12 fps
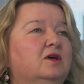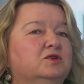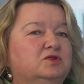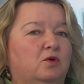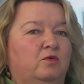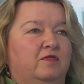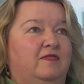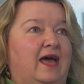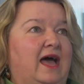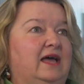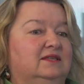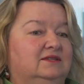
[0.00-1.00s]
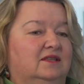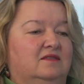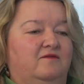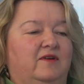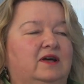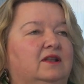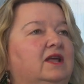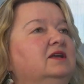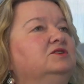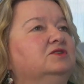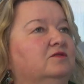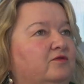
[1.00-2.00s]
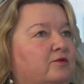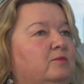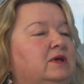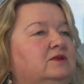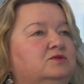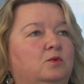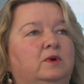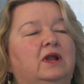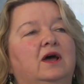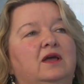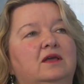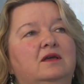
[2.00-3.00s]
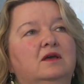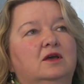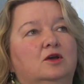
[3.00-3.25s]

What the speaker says: So that set the foundation for me. So when I